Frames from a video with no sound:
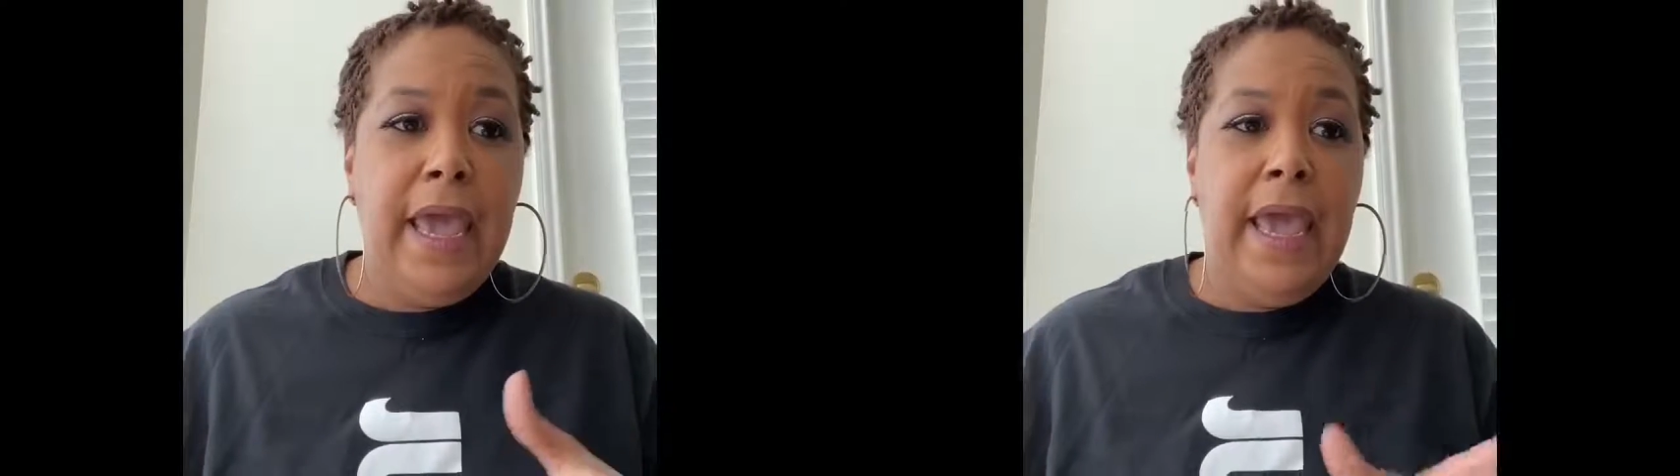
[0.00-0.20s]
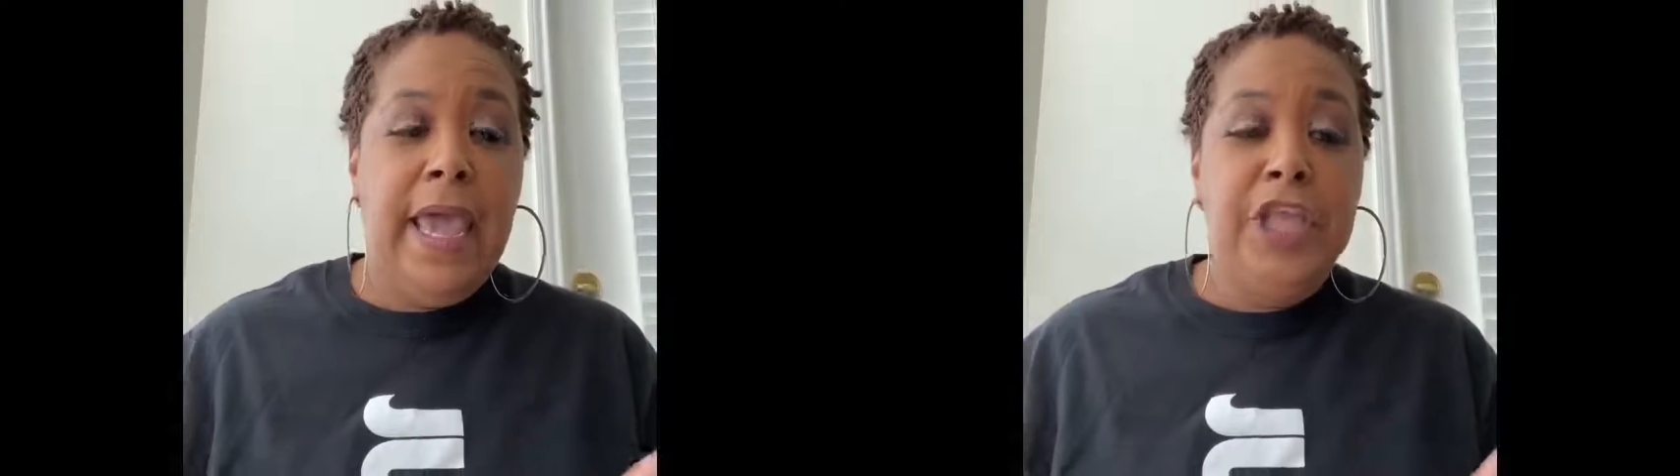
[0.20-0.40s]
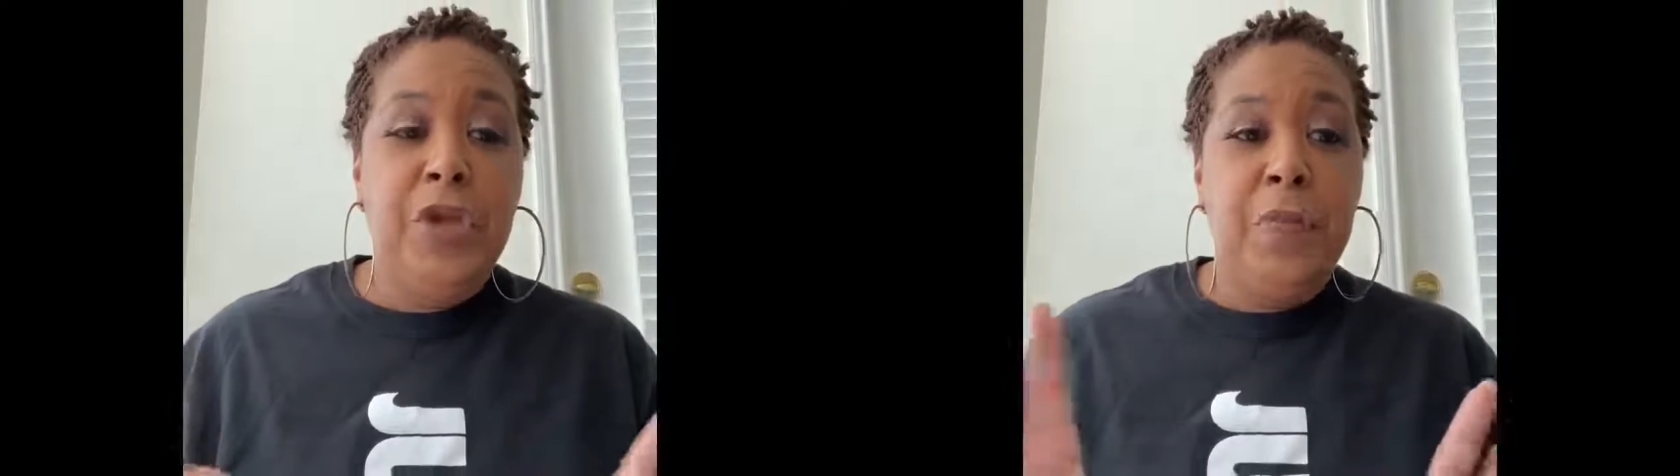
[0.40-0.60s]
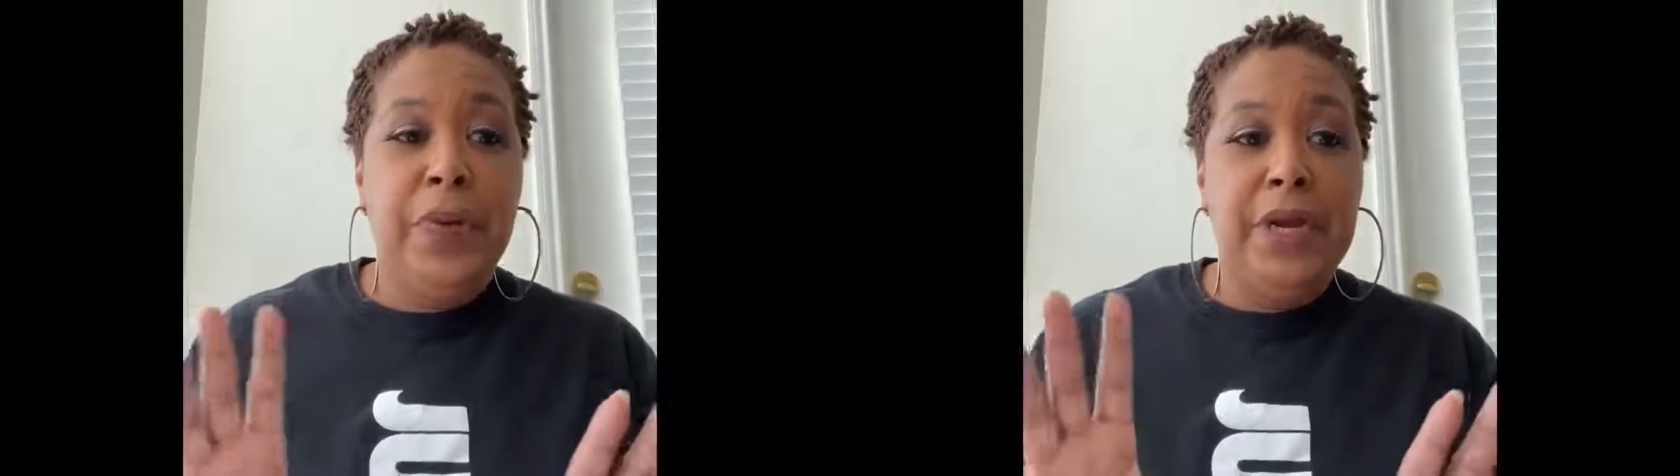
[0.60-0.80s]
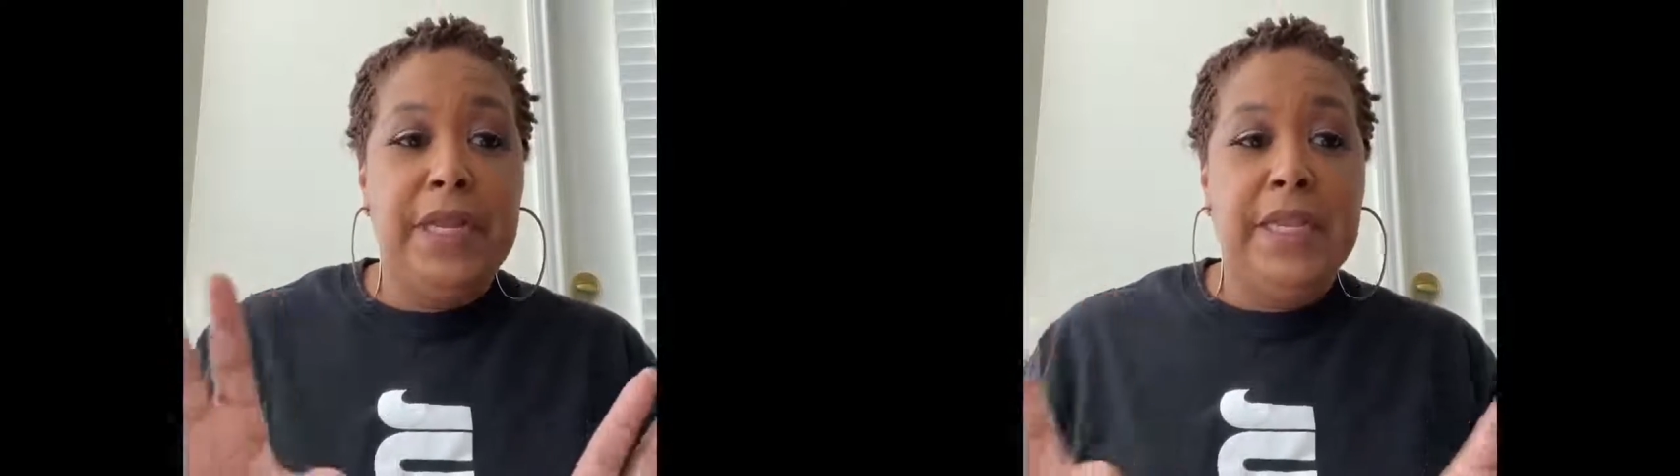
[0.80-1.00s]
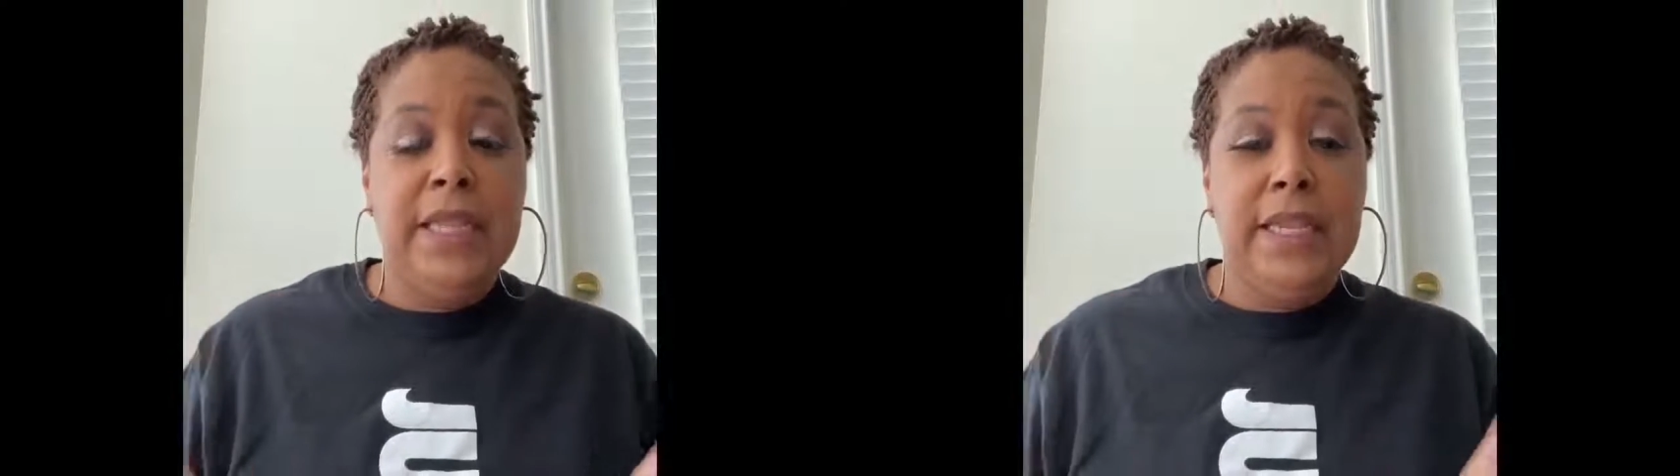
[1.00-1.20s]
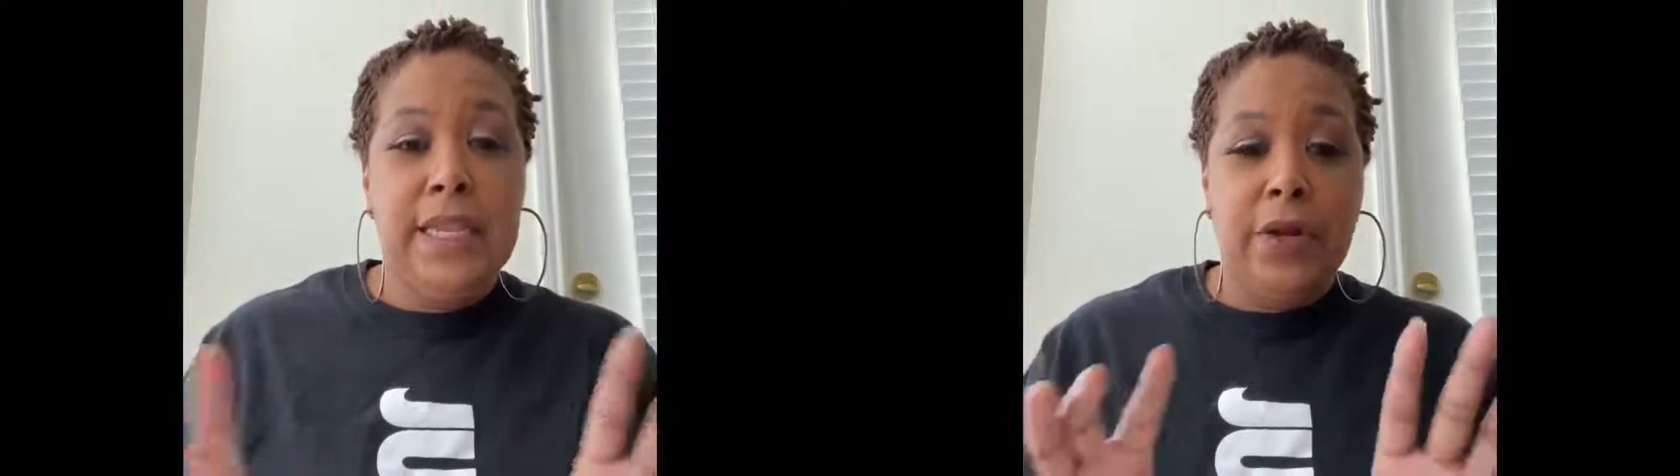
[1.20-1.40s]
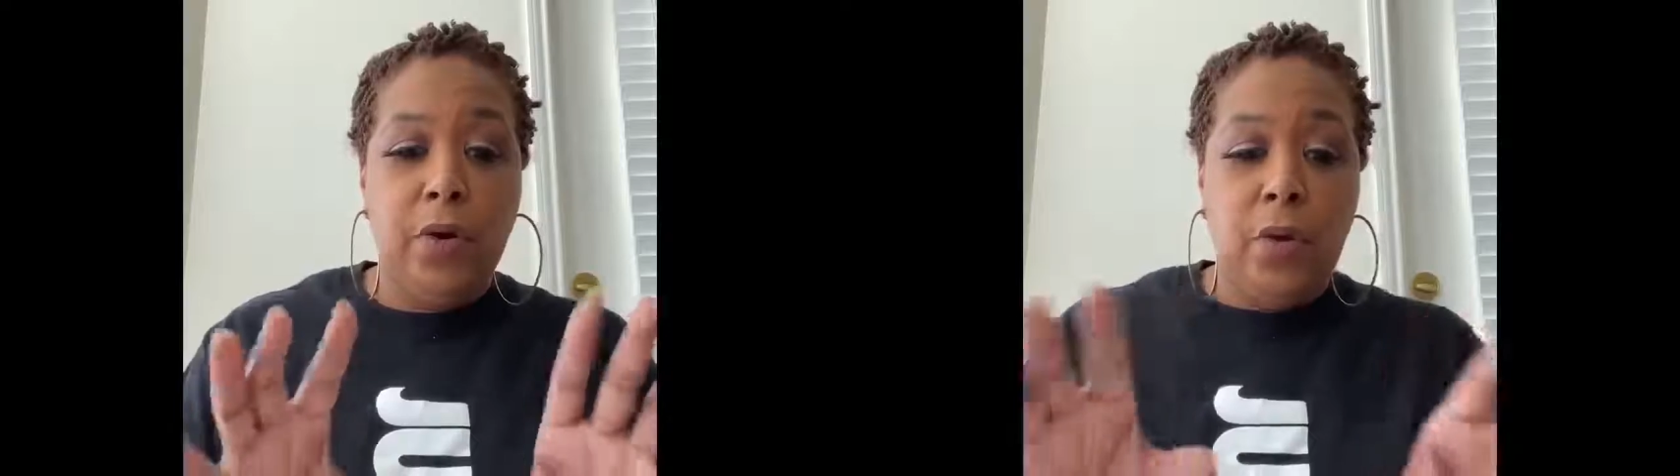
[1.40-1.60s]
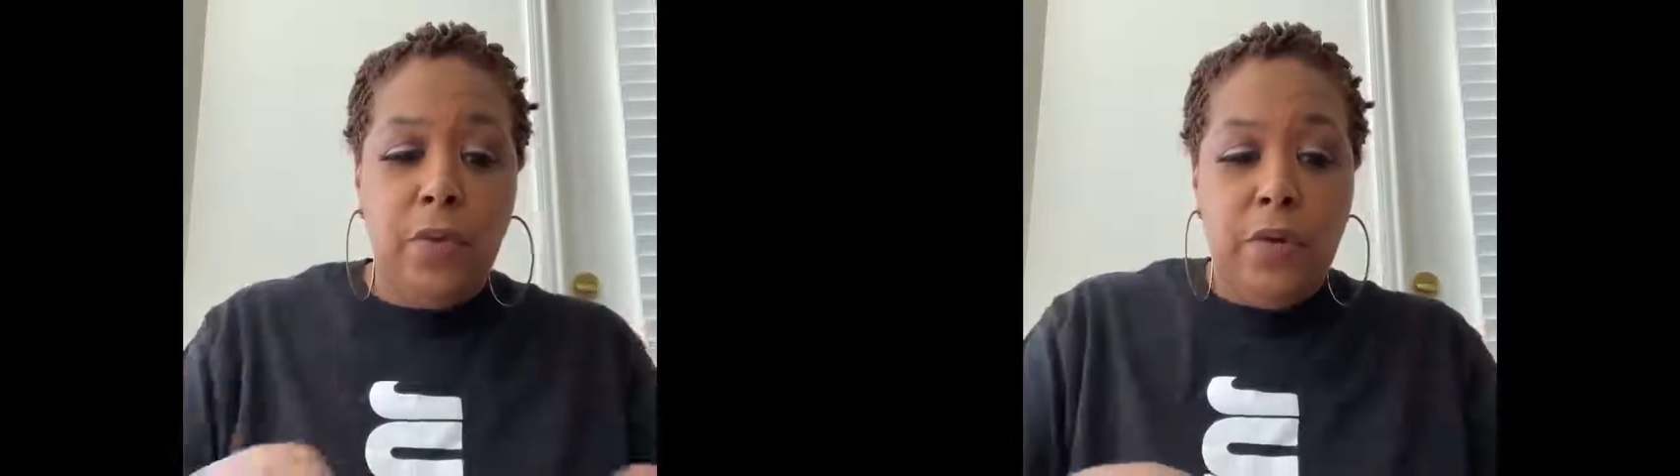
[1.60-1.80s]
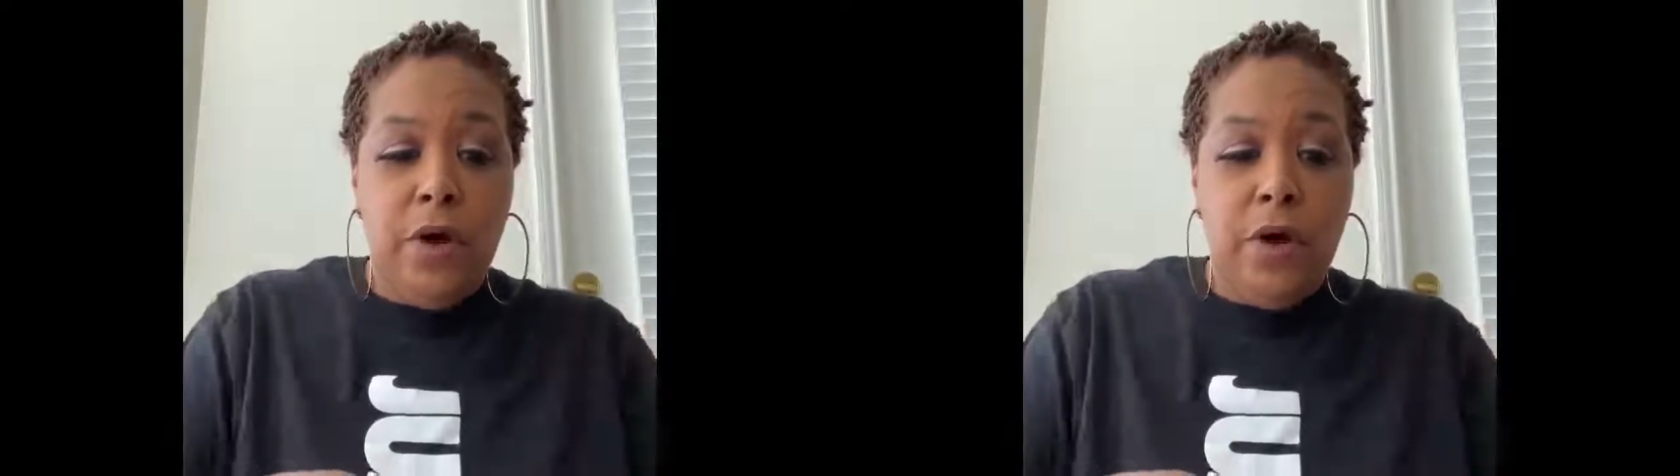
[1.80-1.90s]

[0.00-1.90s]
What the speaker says: and you put in the little